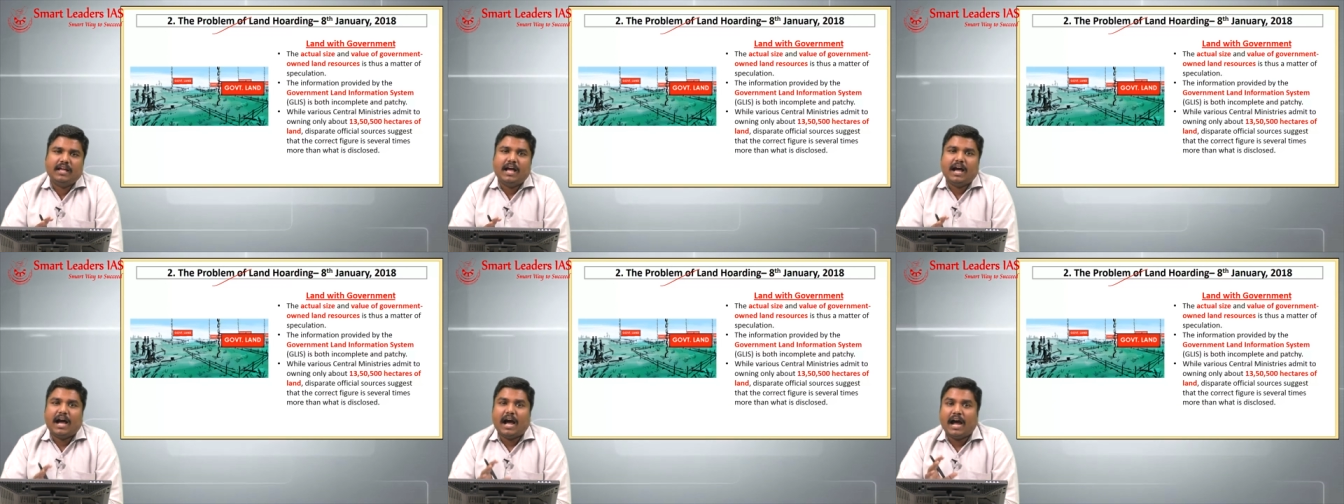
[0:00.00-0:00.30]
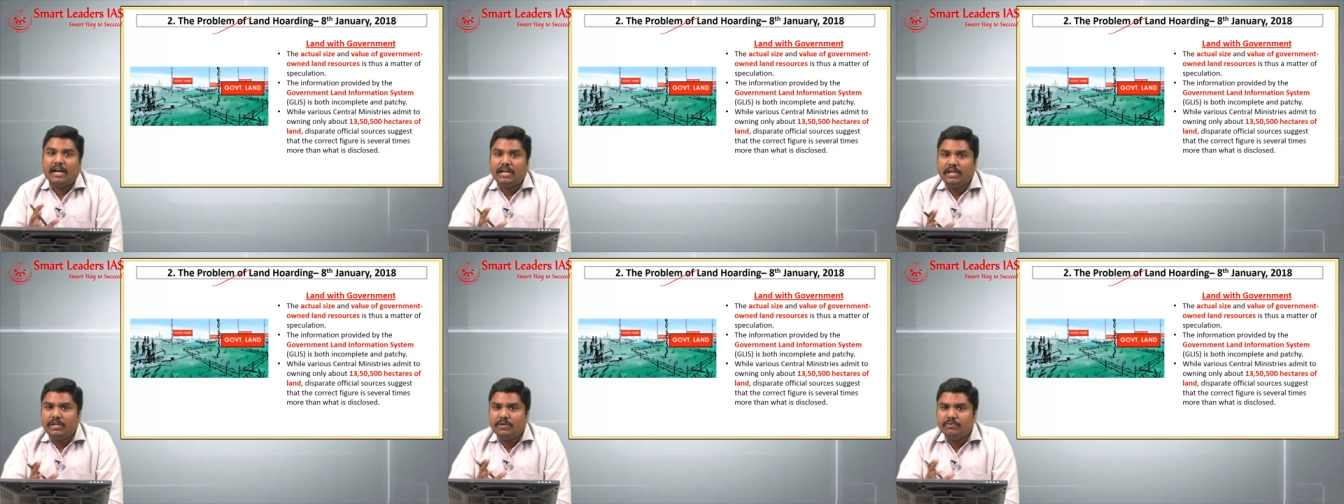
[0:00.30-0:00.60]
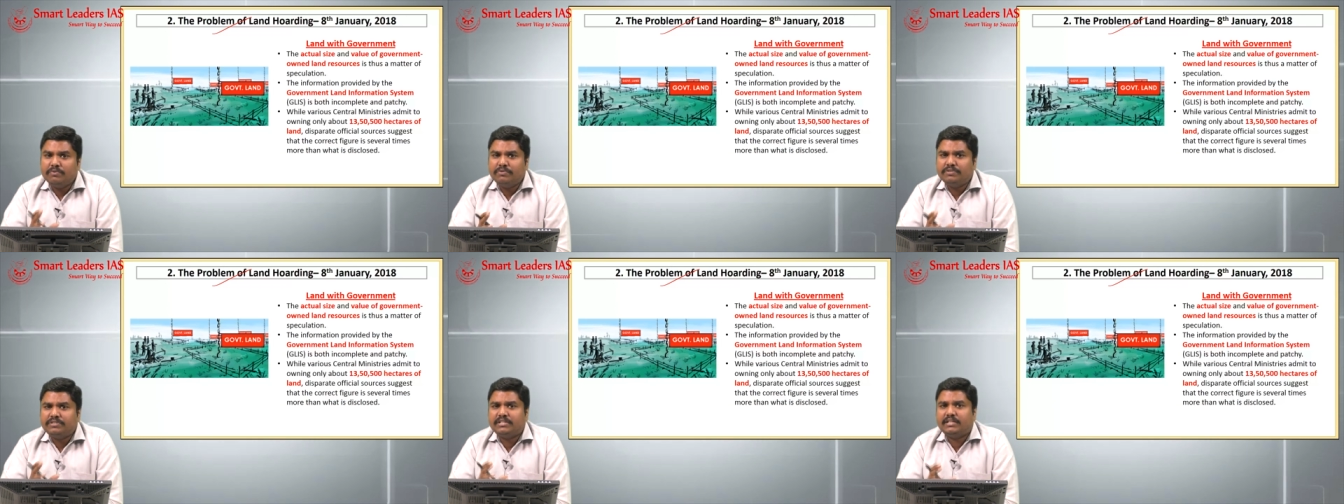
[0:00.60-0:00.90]

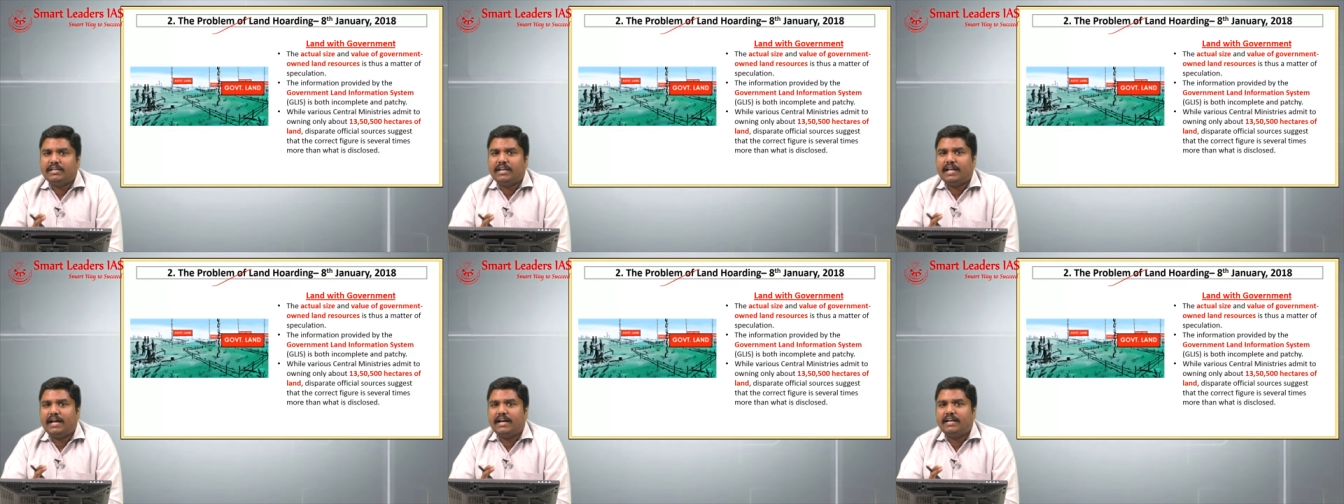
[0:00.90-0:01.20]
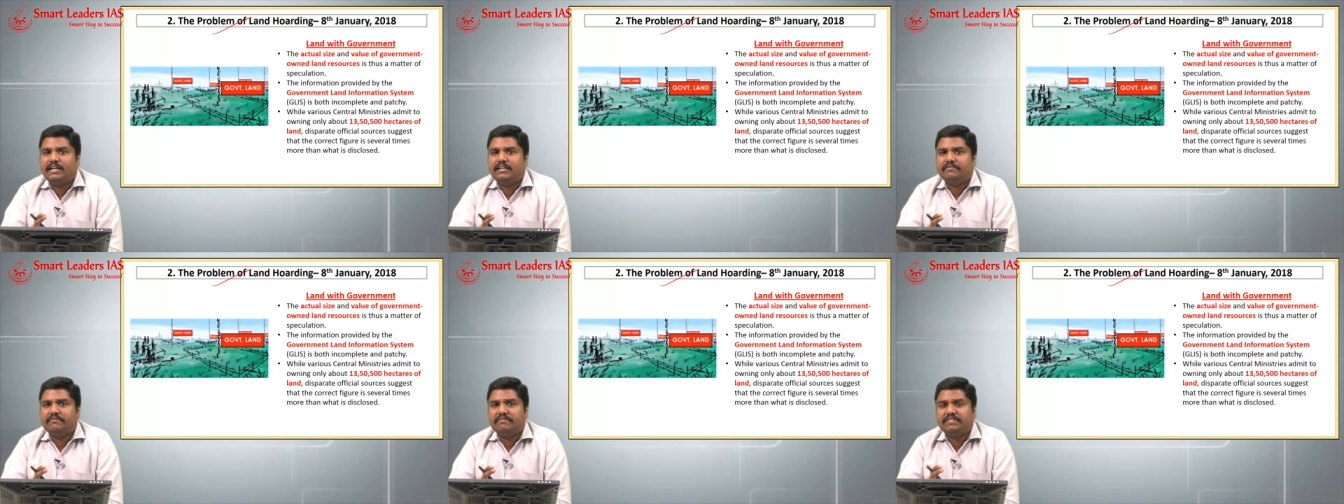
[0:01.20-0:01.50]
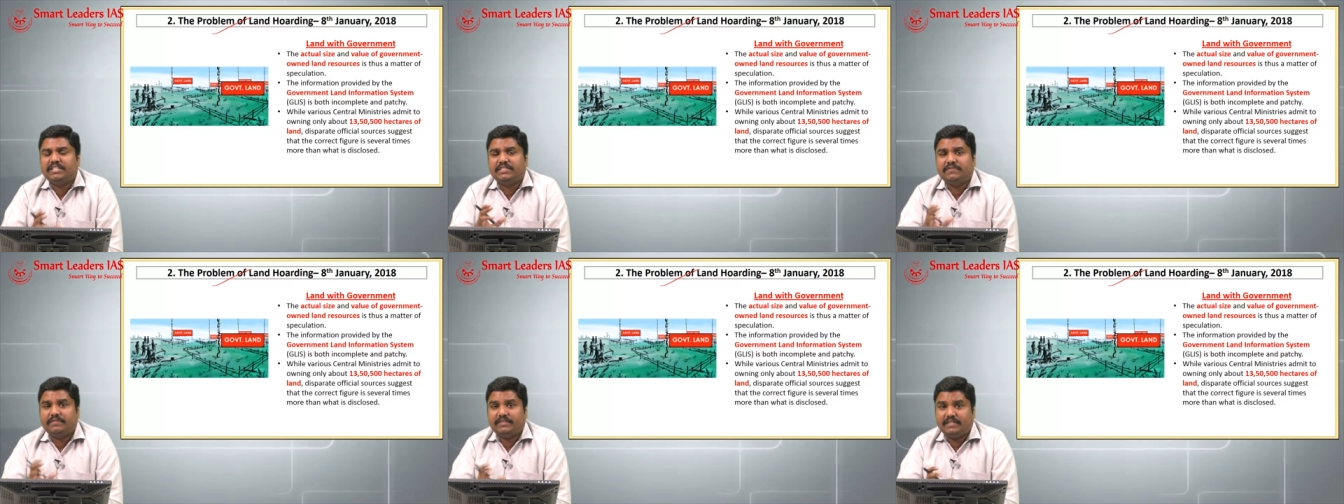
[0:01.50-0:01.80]
unused land
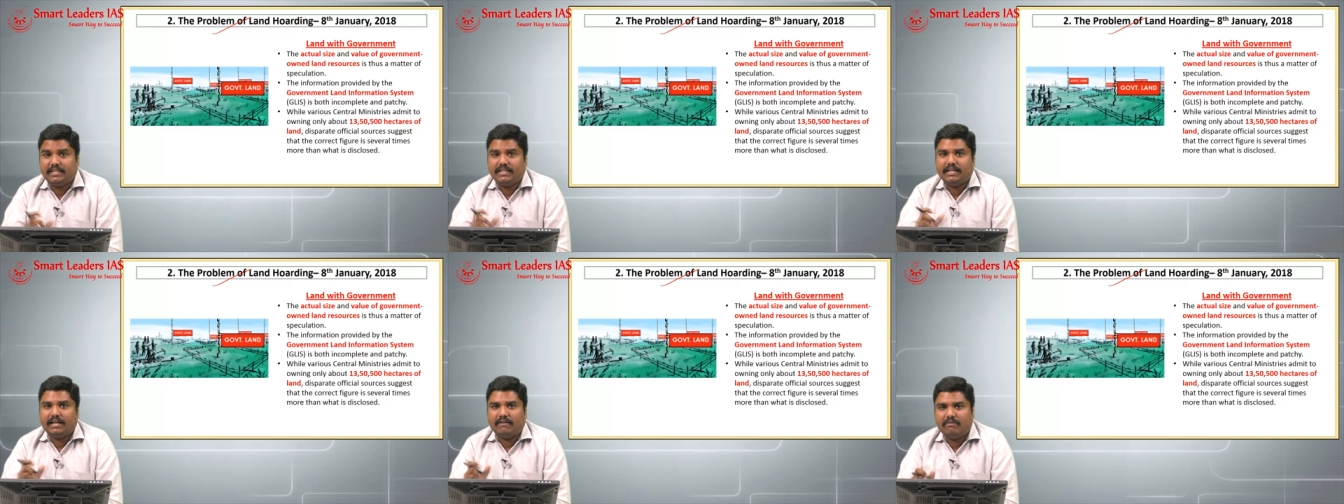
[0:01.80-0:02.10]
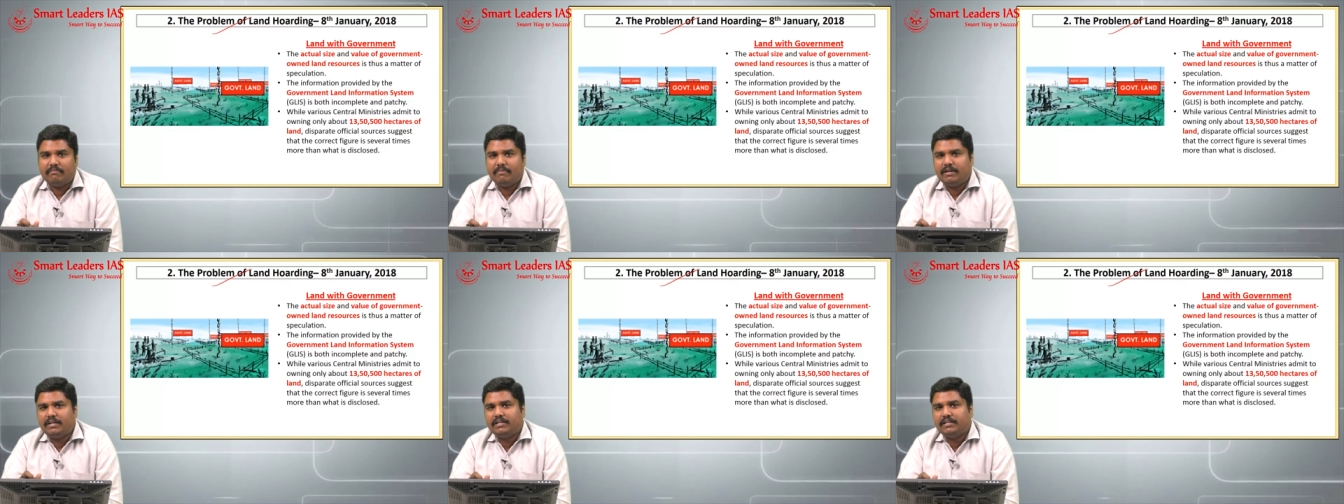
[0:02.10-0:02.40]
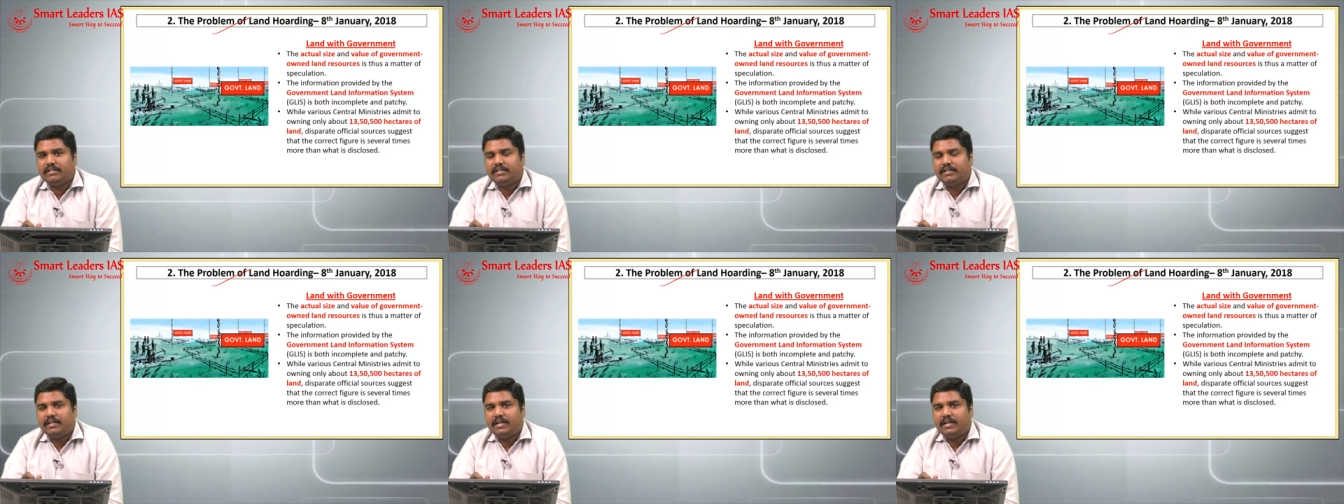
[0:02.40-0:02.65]
which is with the government